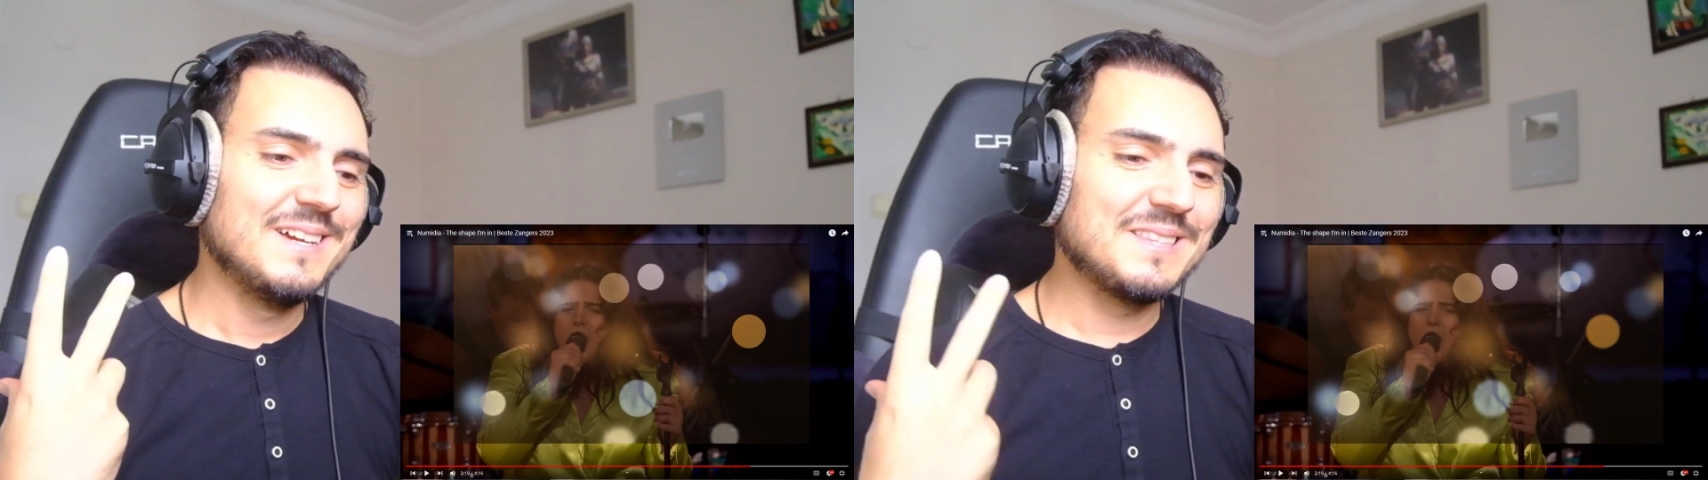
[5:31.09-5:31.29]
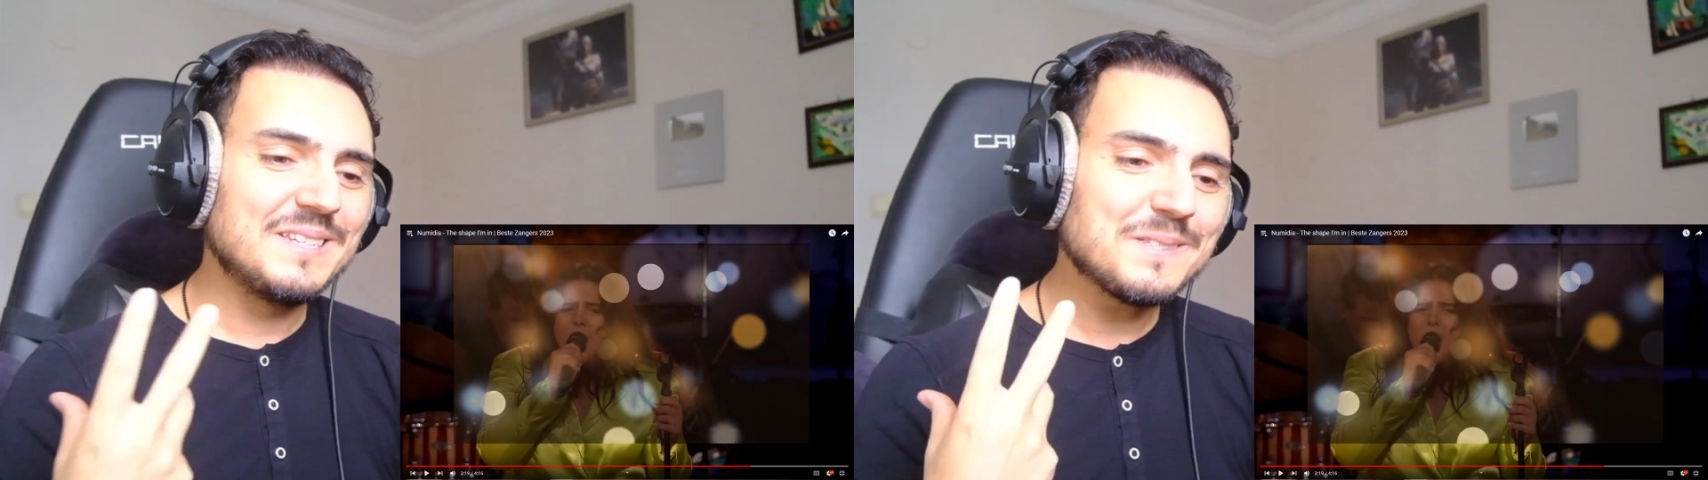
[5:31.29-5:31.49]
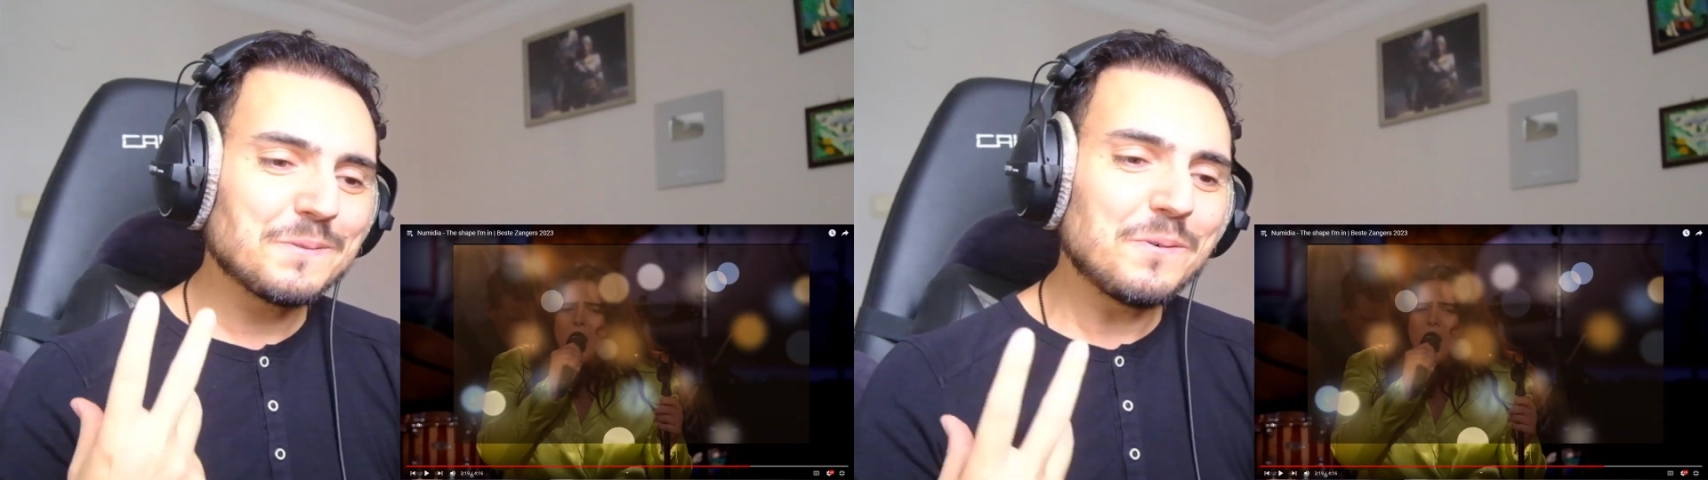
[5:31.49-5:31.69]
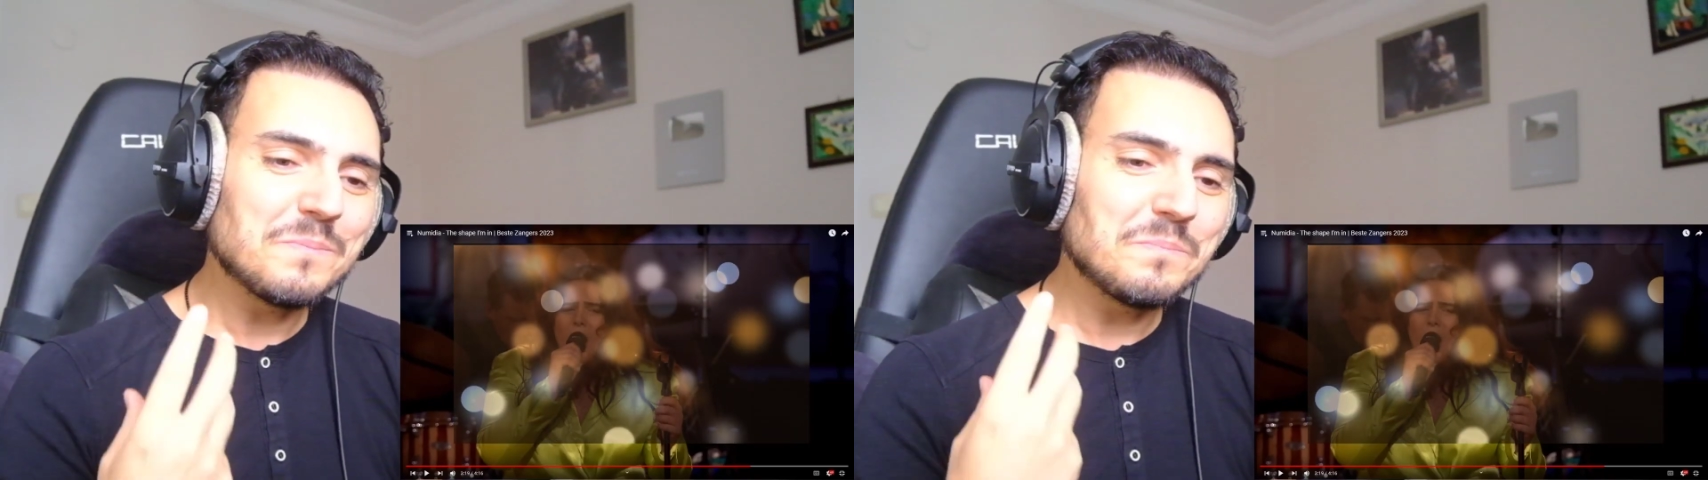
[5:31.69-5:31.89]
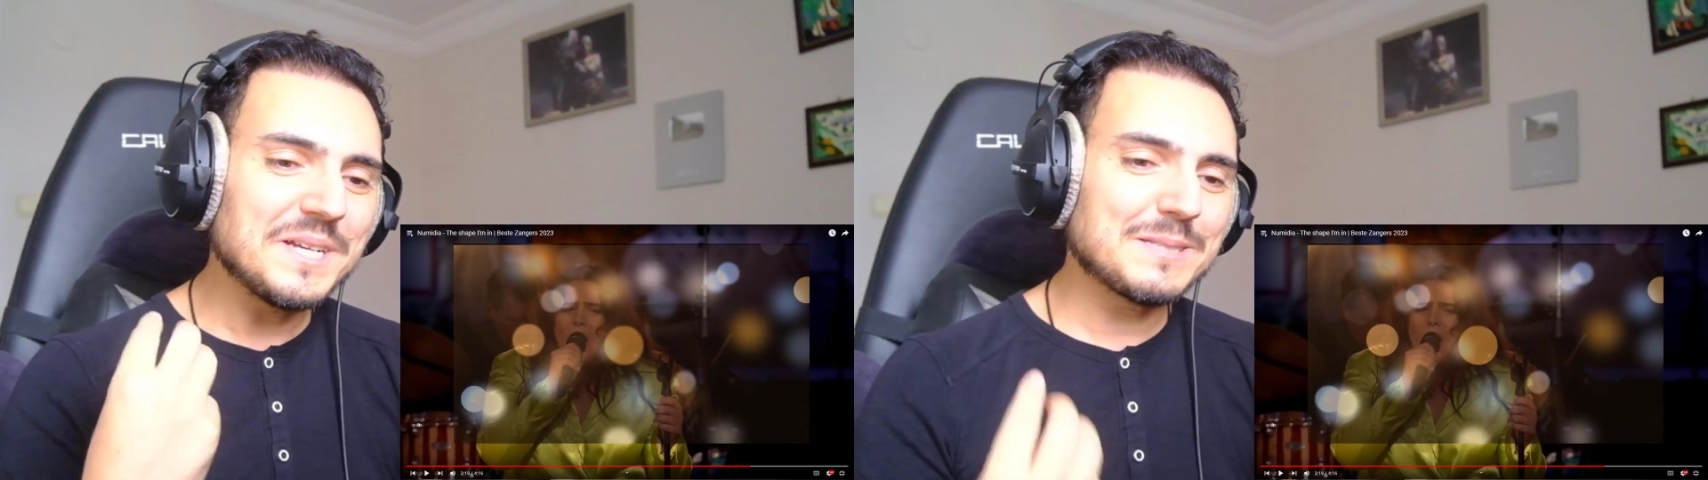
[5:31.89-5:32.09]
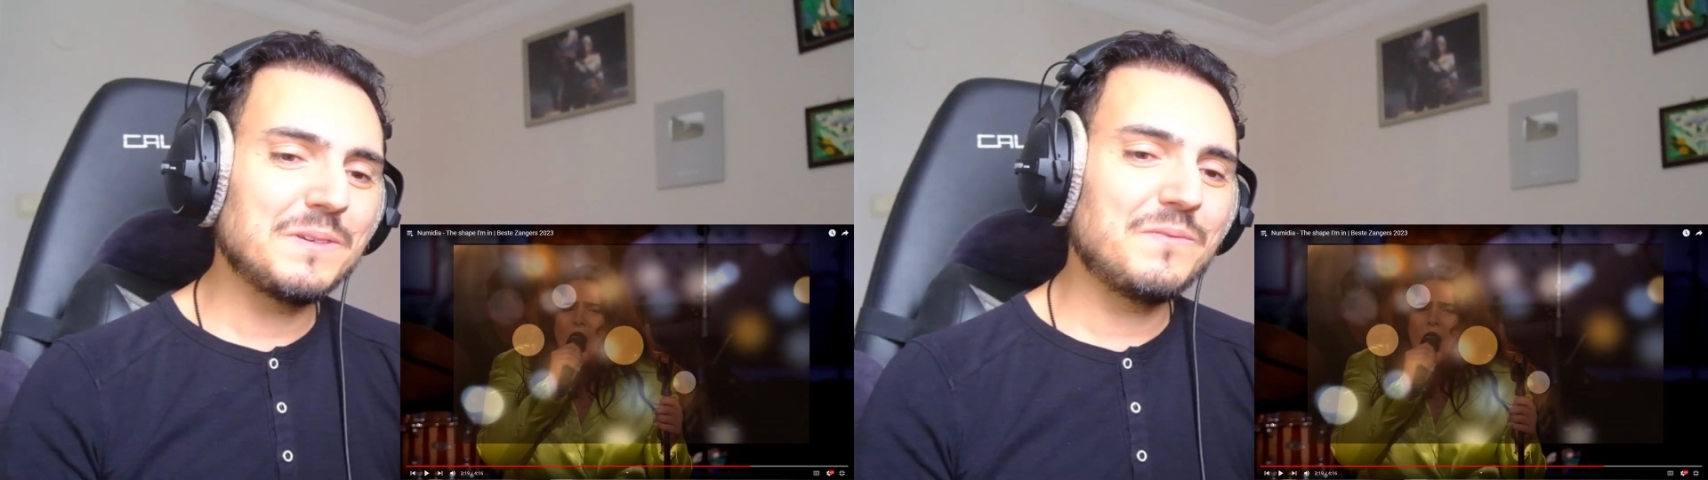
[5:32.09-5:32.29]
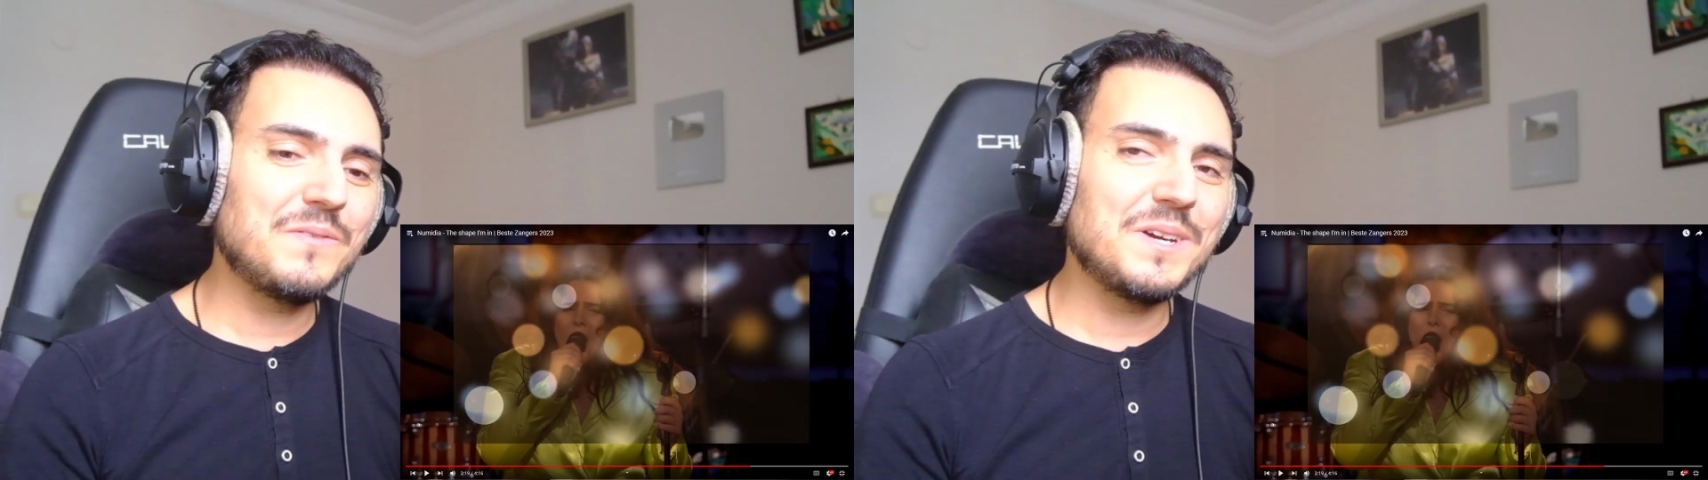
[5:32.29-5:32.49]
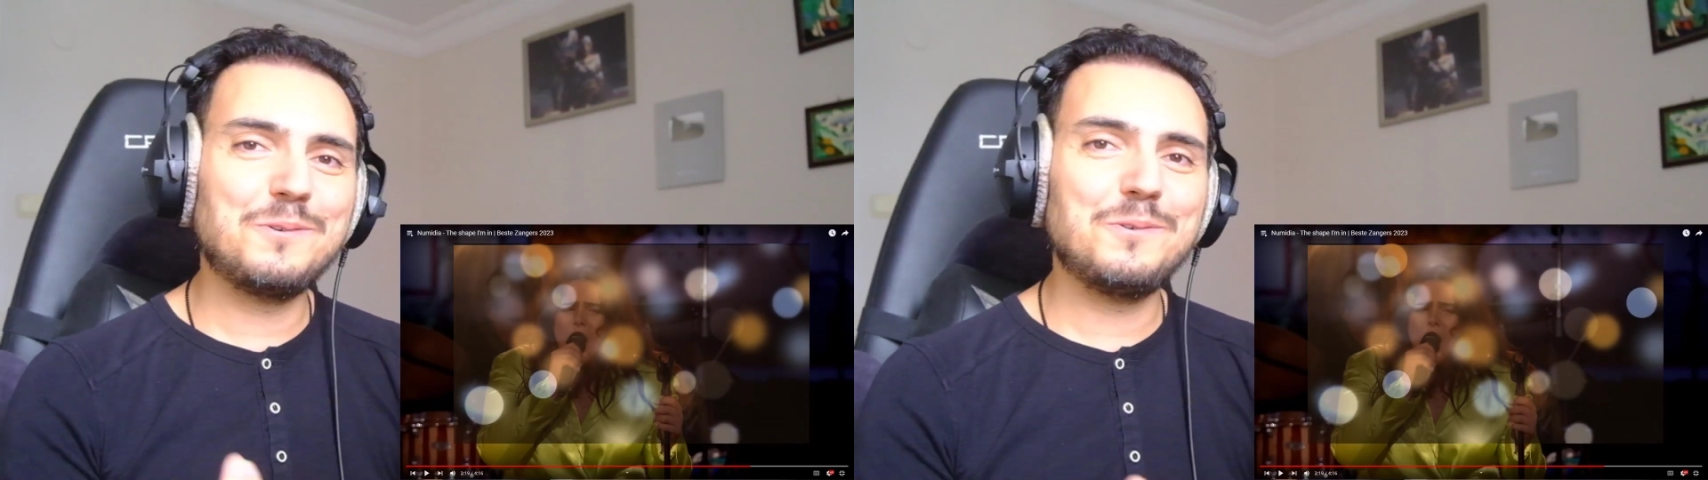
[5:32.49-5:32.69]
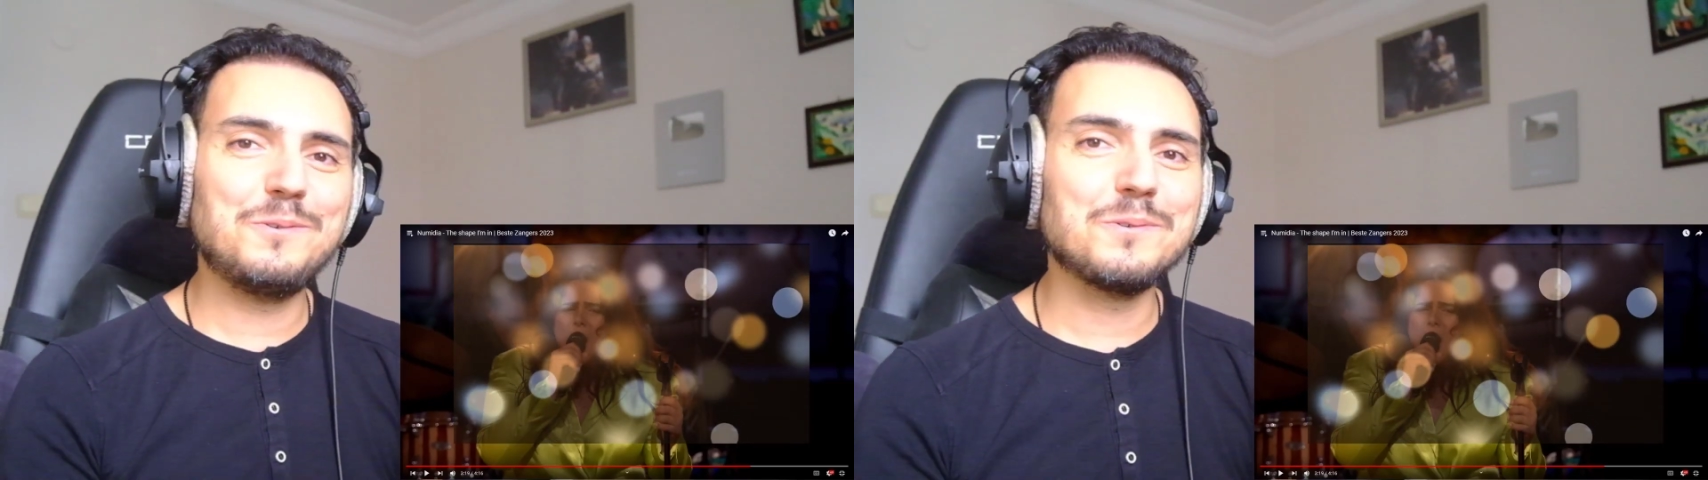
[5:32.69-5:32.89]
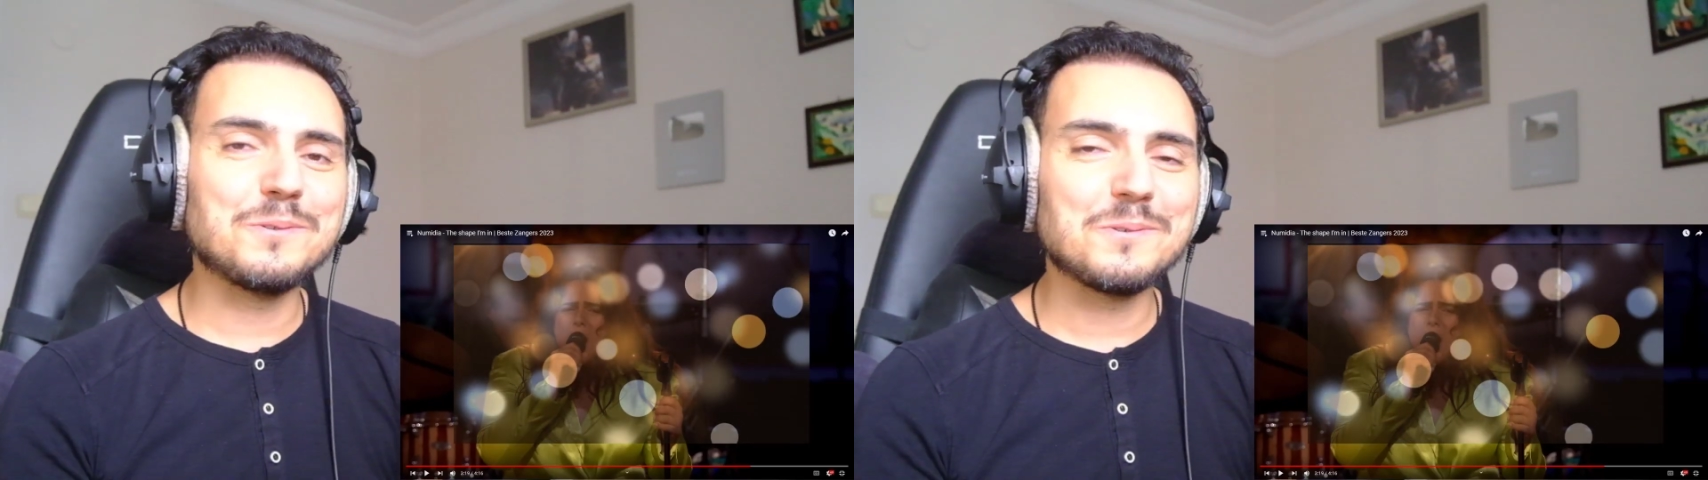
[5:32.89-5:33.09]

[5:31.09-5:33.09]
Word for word: this song must be very cute.